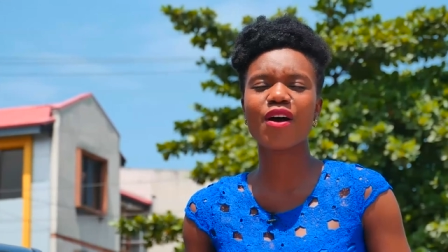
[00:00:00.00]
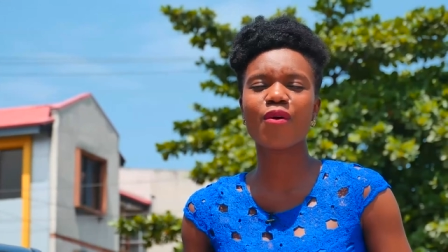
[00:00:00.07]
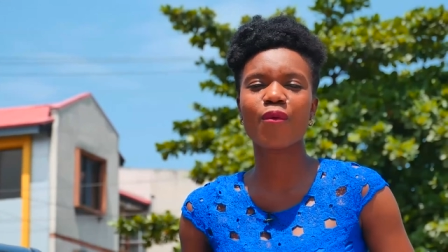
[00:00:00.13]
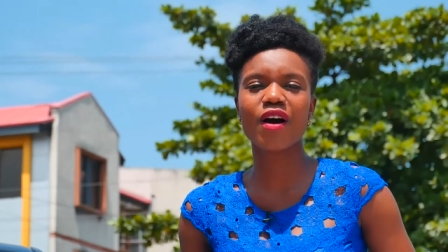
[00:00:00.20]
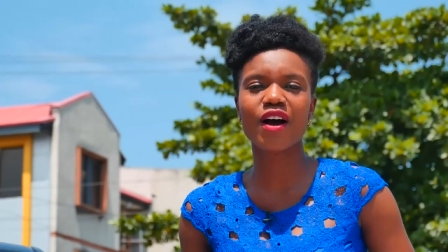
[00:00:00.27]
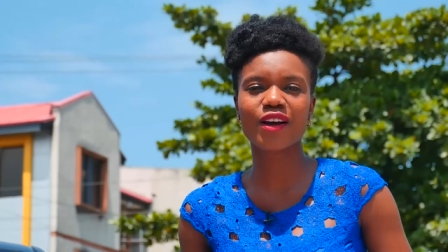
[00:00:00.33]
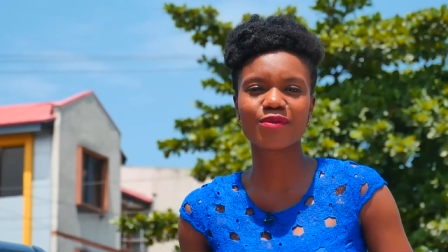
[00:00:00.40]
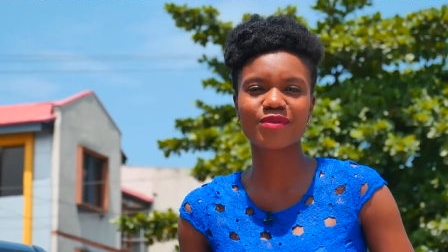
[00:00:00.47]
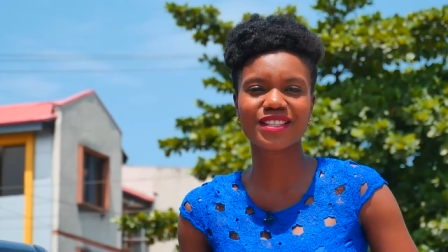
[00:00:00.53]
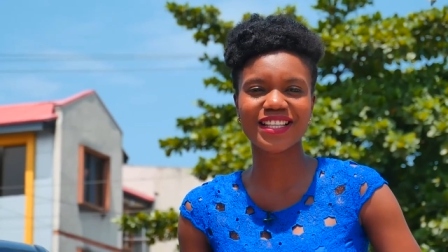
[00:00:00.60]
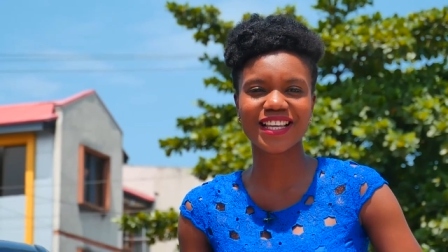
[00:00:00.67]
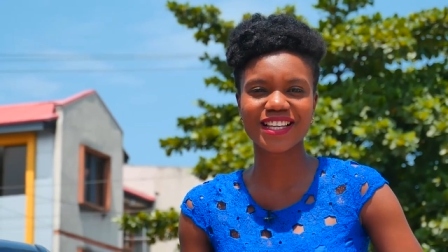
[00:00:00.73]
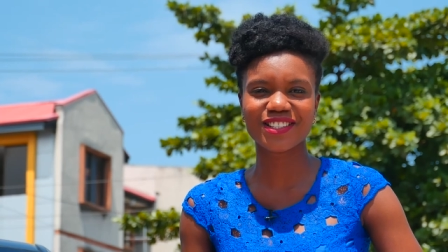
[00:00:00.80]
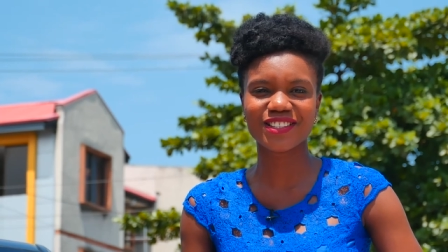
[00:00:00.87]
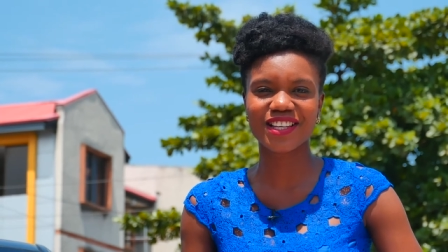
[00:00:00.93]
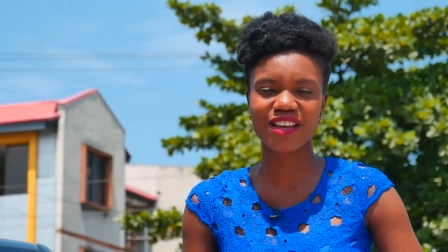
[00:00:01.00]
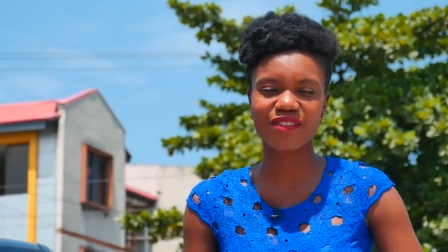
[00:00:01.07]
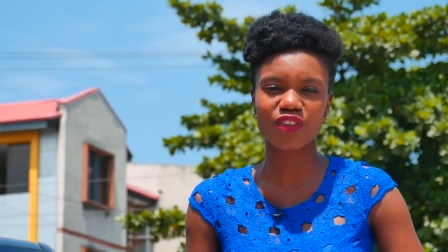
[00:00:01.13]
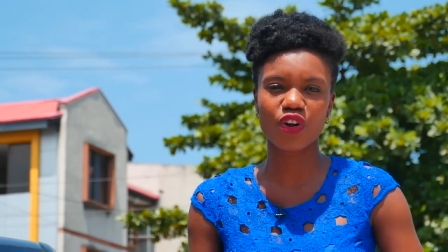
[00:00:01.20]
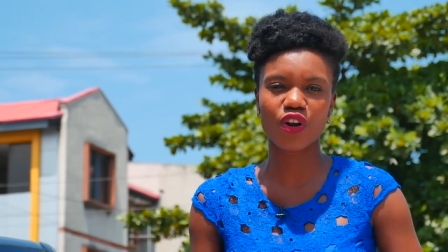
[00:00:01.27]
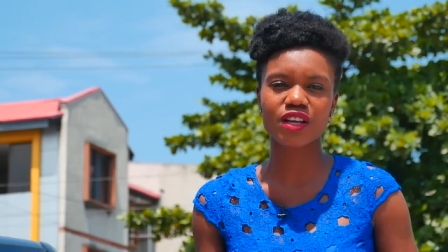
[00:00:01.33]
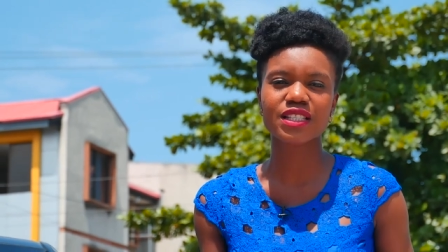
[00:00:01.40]
and welcome to Yetunde
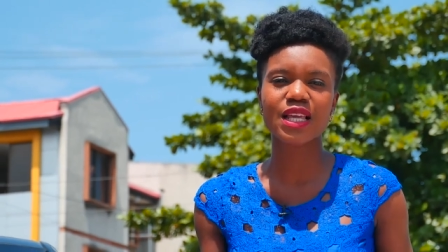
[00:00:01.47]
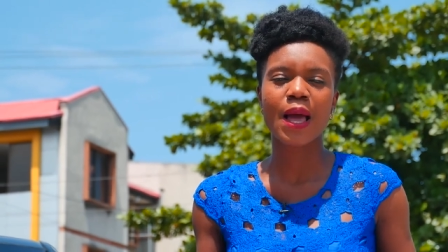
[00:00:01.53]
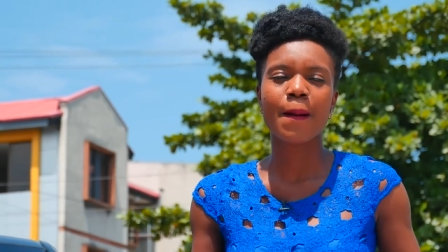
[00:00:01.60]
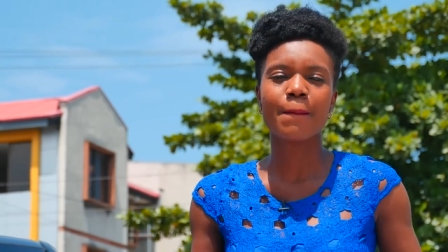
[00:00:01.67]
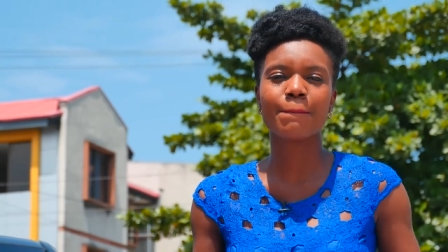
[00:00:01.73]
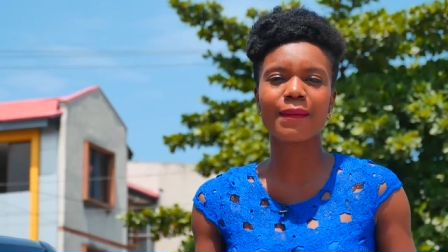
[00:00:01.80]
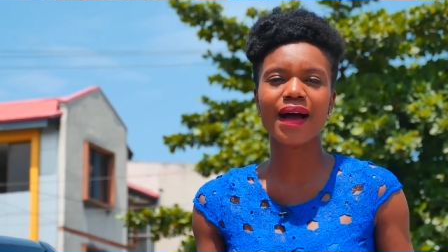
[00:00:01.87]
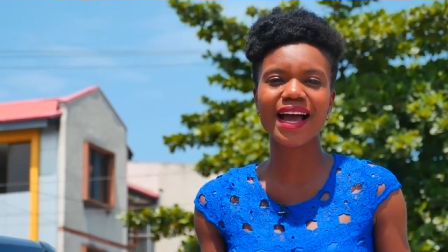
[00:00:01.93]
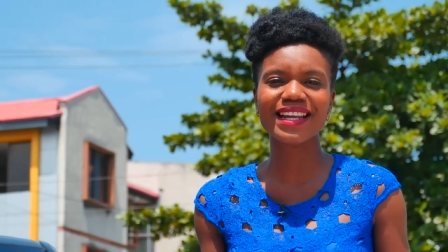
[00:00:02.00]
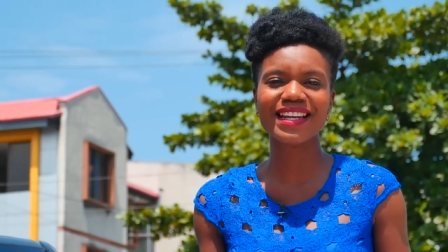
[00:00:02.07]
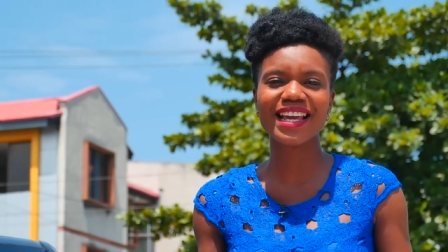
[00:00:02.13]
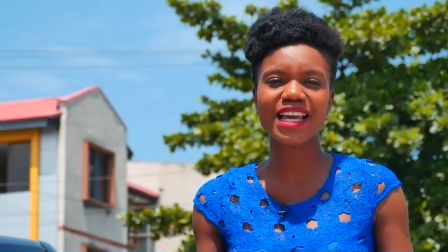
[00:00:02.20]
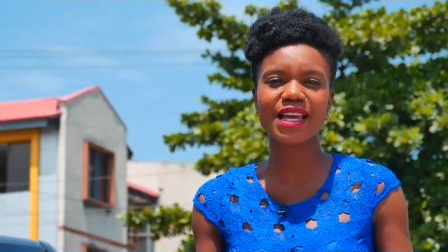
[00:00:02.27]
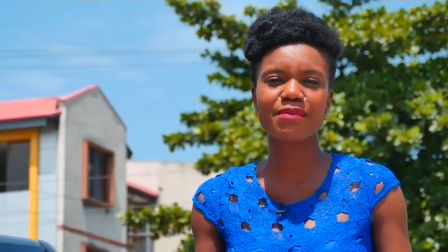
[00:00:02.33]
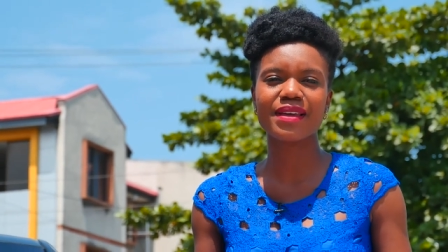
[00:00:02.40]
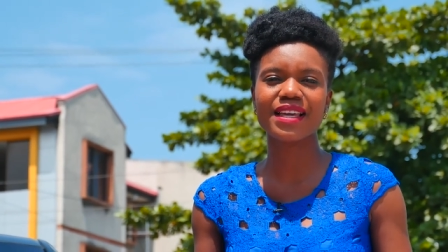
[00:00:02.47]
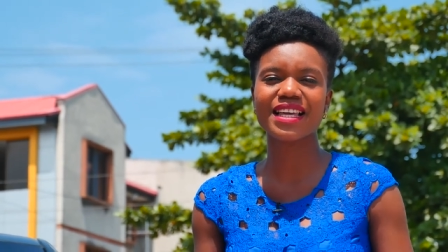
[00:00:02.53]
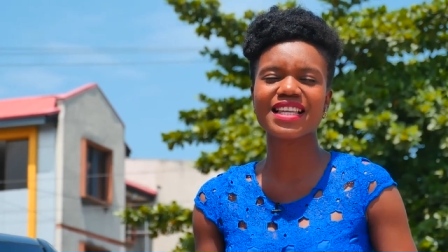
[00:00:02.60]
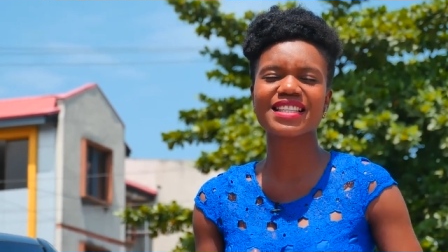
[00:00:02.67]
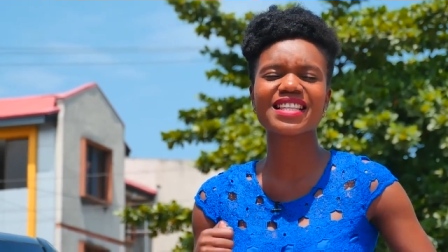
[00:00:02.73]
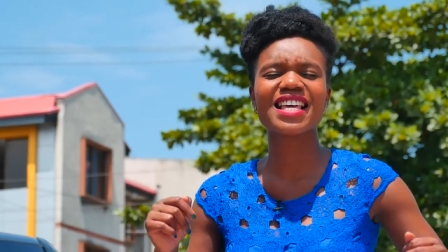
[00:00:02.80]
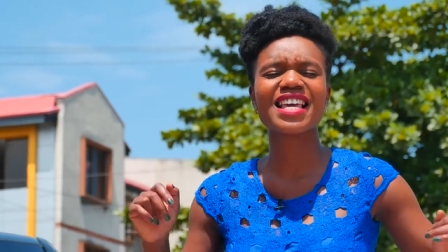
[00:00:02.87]
Vlogs. My name
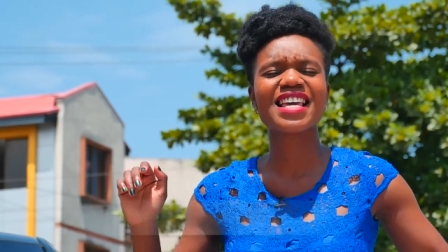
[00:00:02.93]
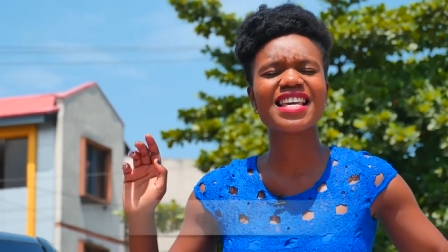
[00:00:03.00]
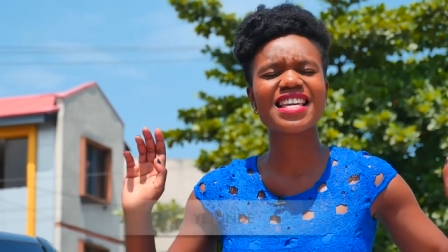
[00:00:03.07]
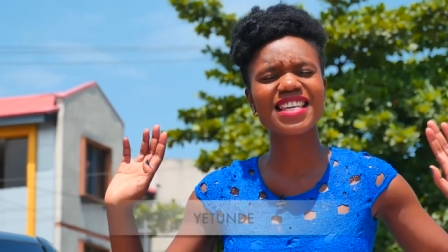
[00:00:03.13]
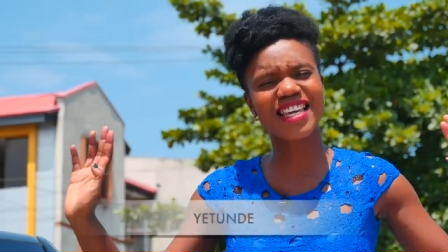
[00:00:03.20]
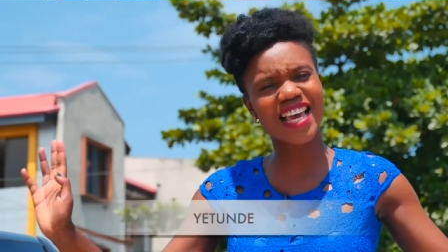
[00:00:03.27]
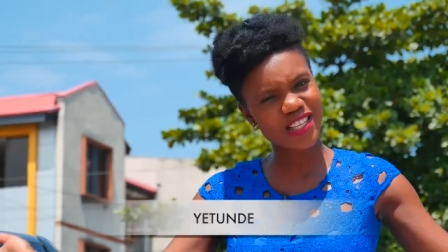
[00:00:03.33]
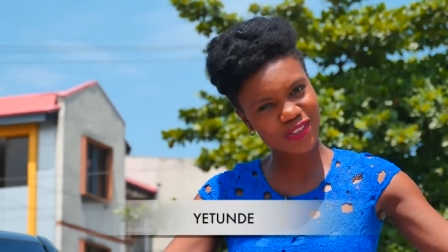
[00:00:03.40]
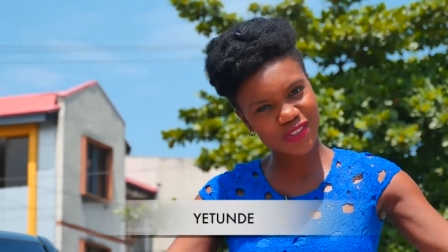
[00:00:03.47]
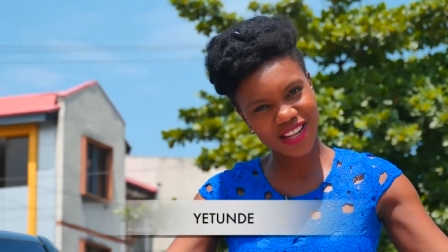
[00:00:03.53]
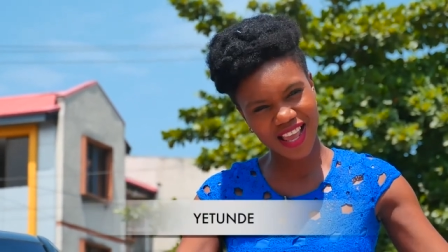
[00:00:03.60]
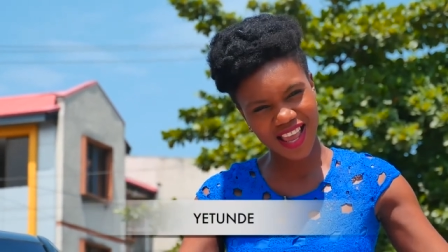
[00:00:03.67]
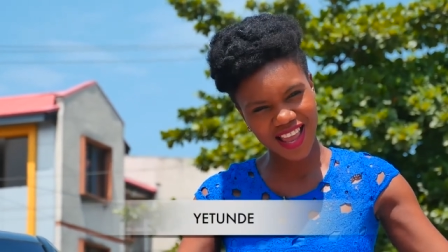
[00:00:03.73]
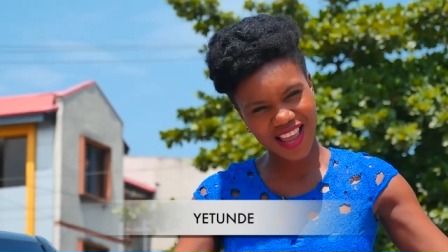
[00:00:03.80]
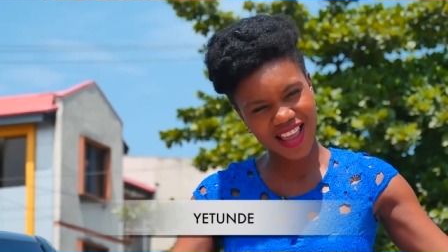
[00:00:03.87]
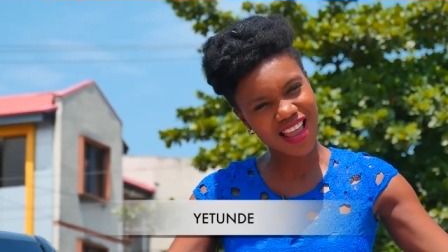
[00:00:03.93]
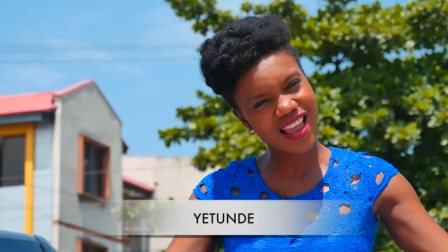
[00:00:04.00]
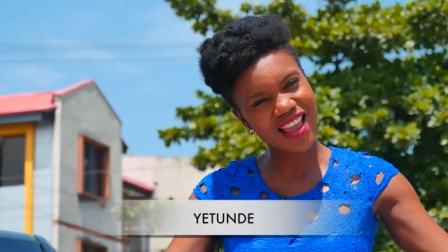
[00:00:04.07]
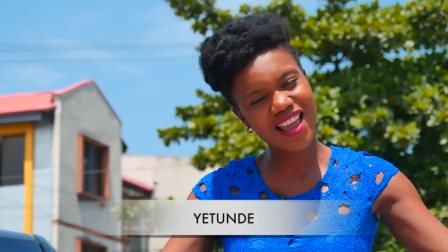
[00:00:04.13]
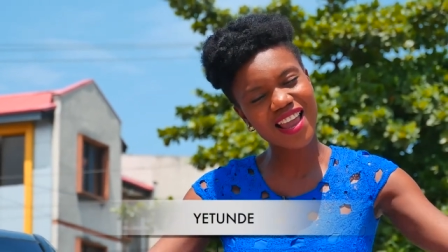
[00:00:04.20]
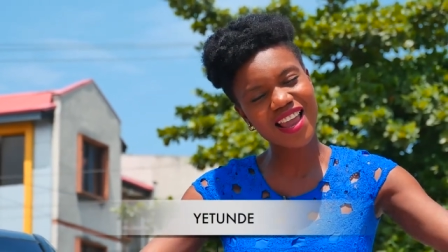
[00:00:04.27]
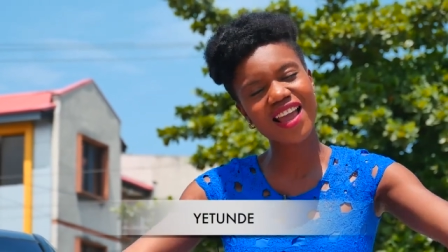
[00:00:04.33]
is
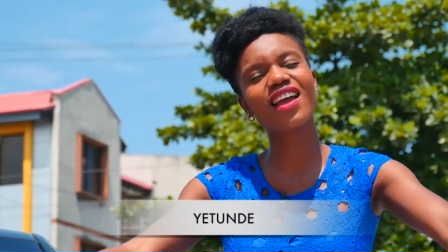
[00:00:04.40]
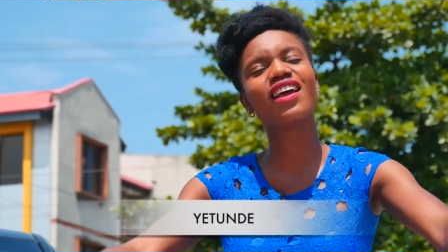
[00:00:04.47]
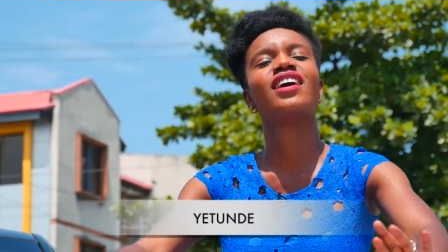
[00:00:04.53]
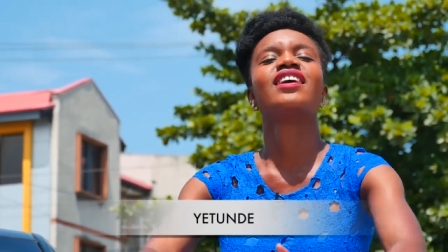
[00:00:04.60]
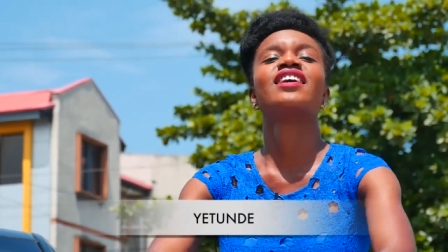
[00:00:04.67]
Yetunde.